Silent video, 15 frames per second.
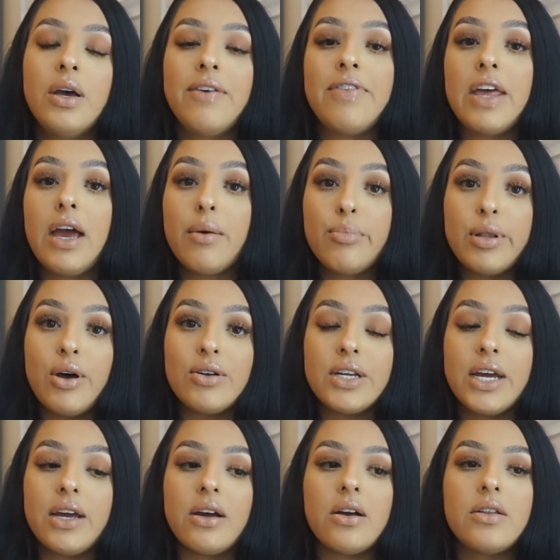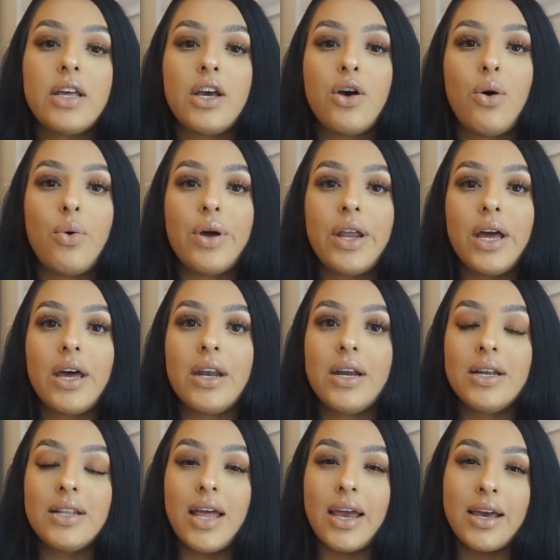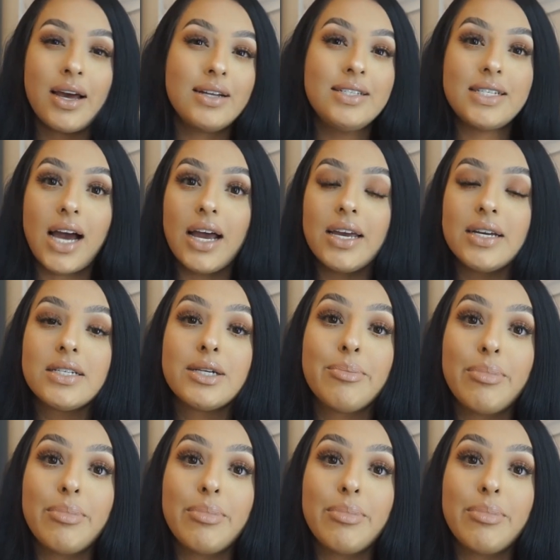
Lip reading: if they have blonde hair, they go ahead and like dye it